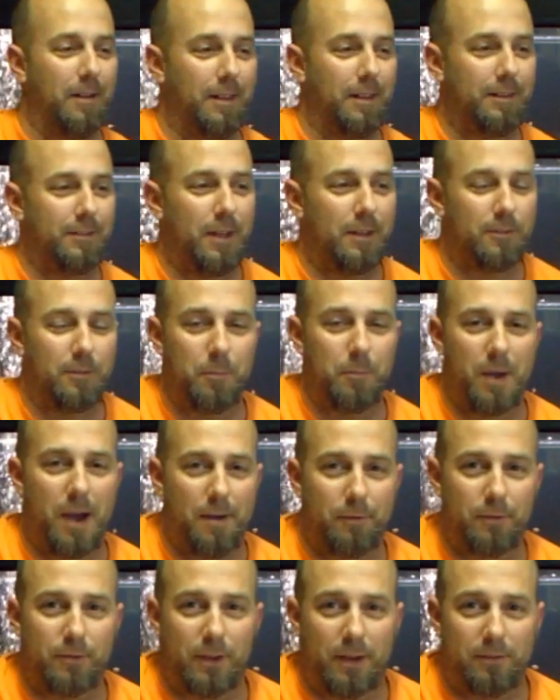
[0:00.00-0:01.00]
Let's get some
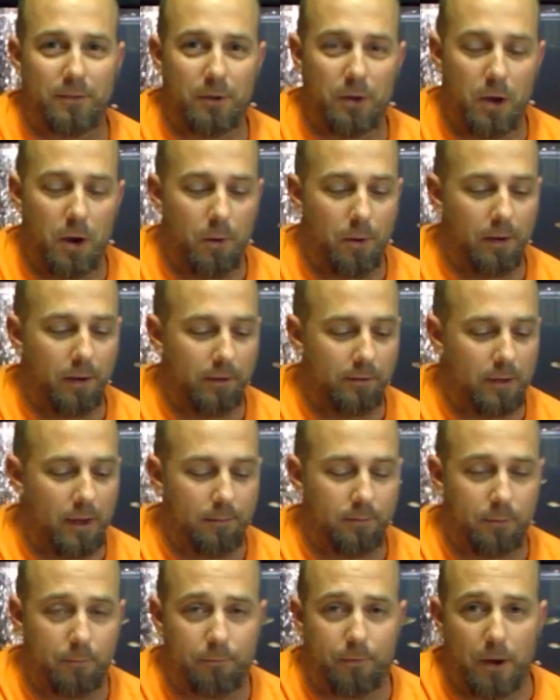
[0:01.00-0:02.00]
conversation going, let's
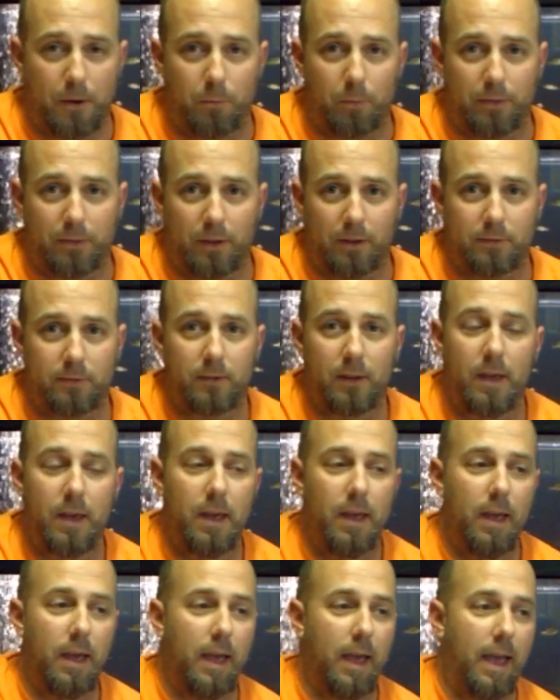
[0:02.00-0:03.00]
have some fun with this,
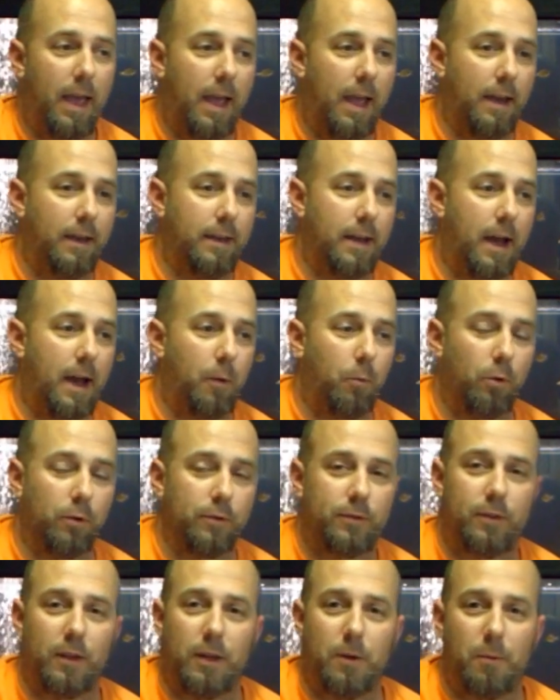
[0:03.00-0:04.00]
and
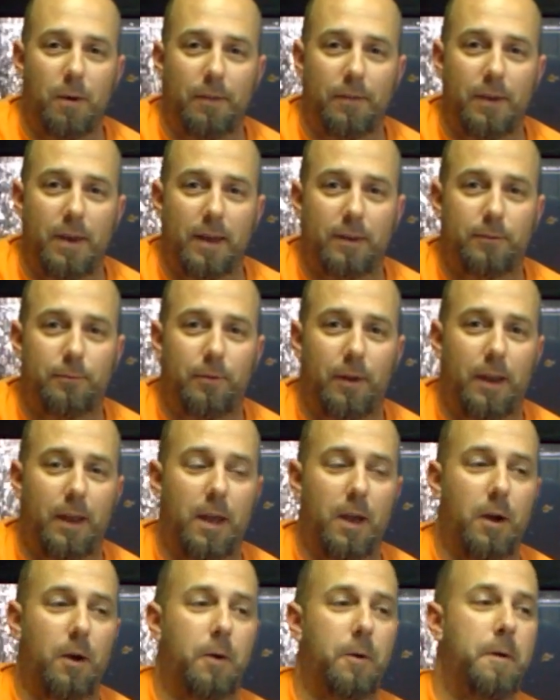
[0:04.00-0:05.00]
we'll see you on the next
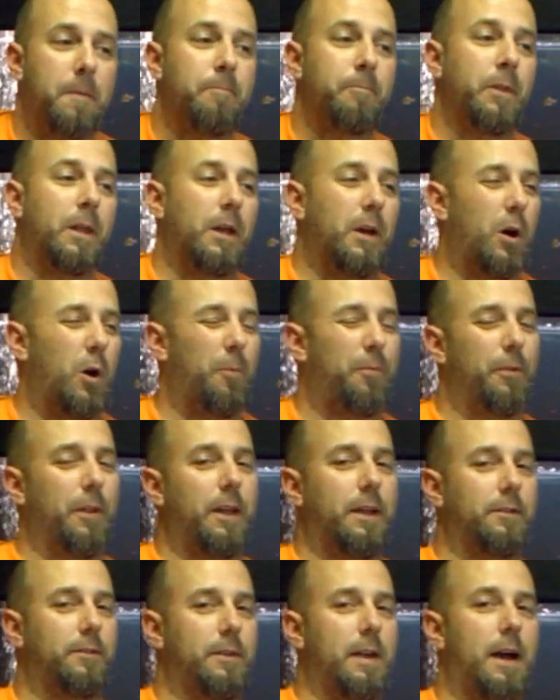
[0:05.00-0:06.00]
video.
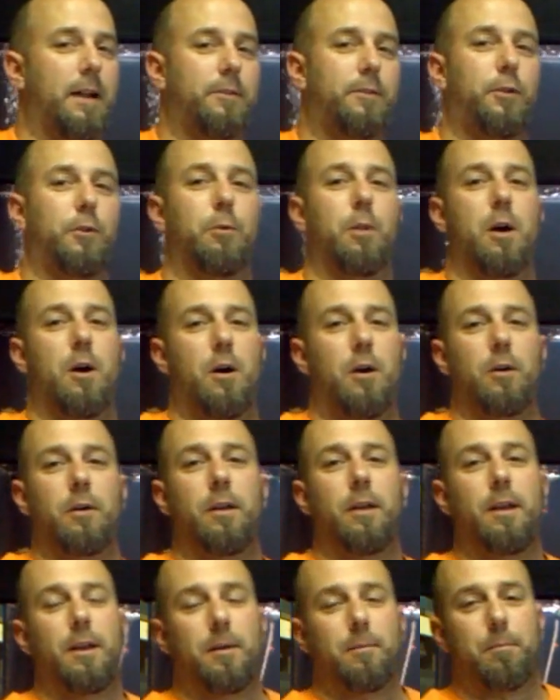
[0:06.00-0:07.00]
Hopefully it's not too
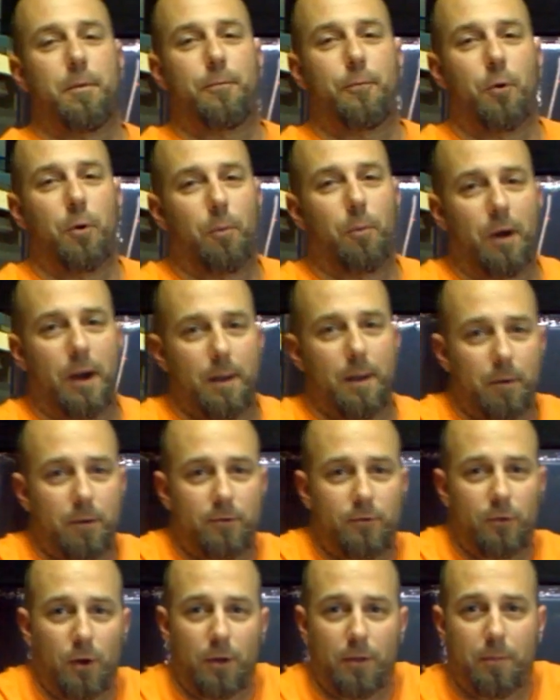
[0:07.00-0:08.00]
long before we're able
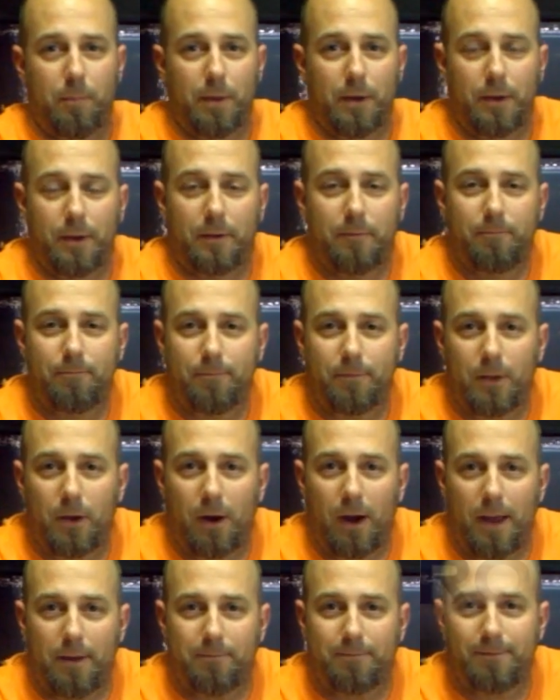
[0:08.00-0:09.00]
to show you the building.
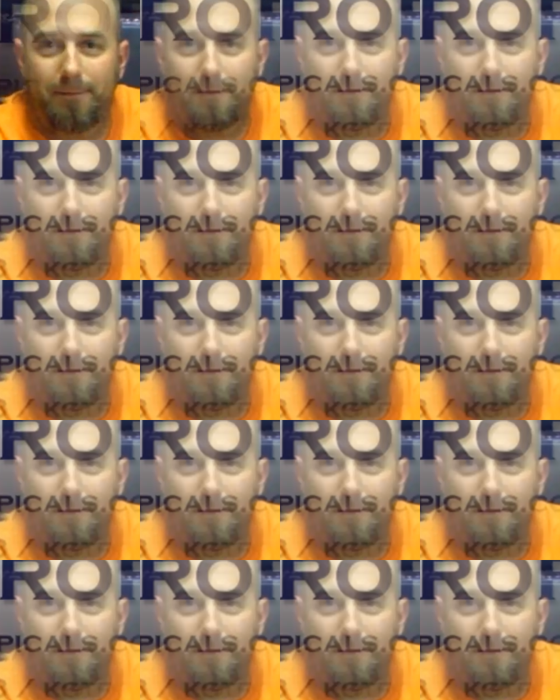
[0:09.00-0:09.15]
All right?